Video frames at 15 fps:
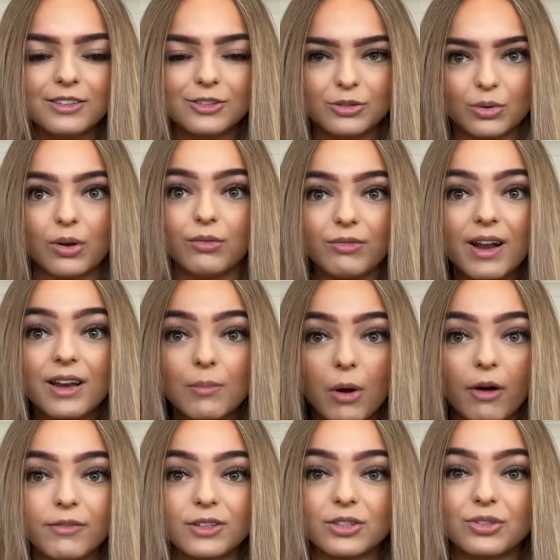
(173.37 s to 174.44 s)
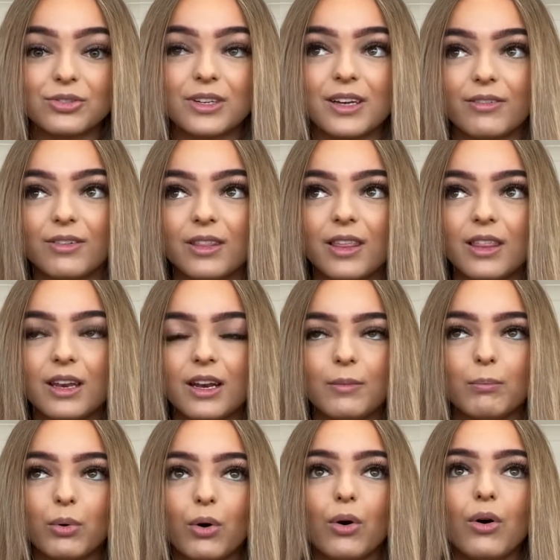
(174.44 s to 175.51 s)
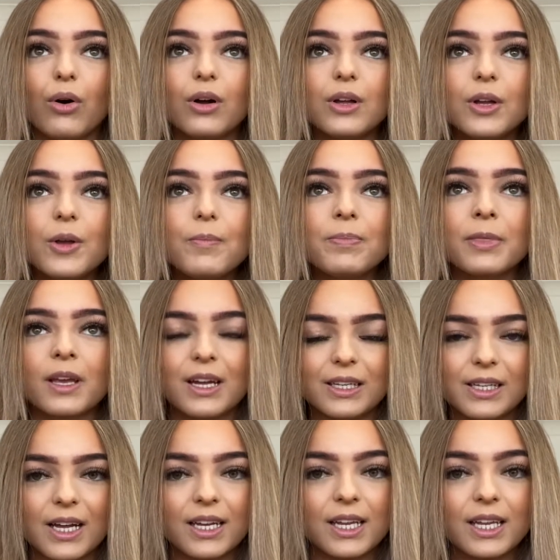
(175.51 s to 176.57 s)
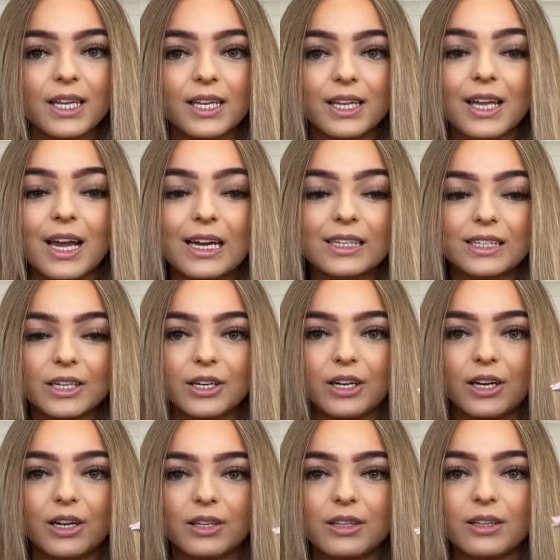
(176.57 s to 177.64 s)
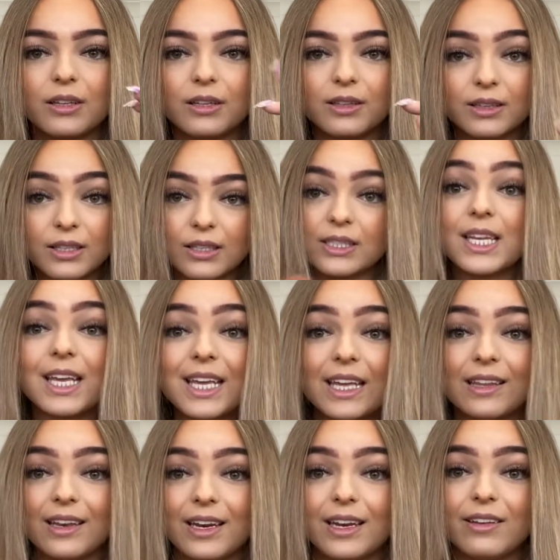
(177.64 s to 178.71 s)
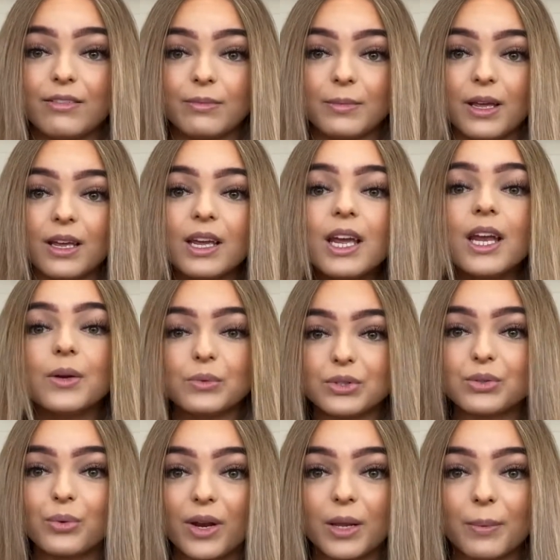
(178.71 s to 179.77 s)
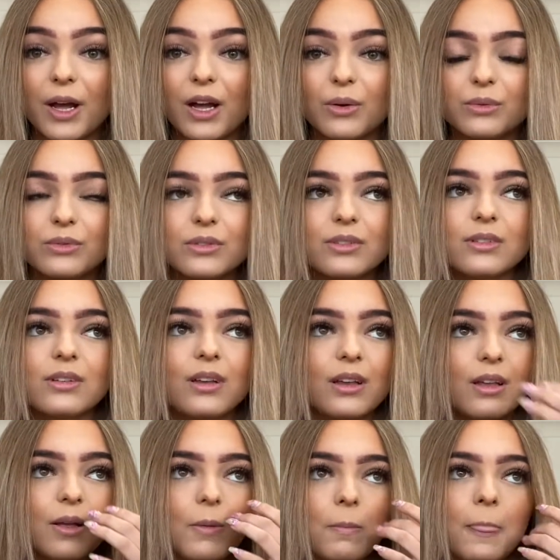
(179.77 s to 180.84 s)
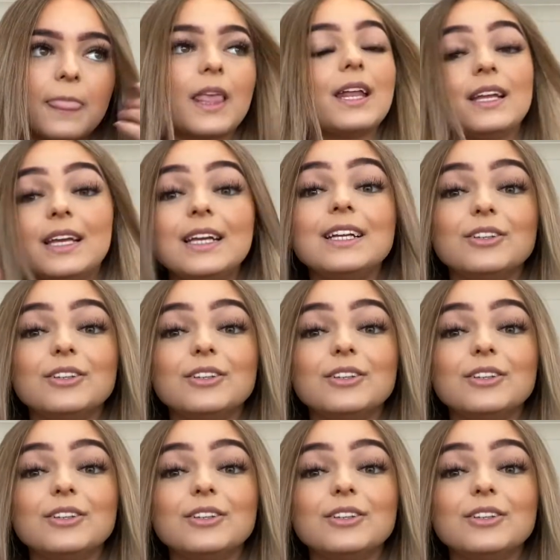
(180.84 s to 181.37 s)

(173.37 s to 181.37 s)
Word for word: So I read him off the screen everything that he'd bought. And like he had uh, the, the ticket that he gave me, it was £20. And he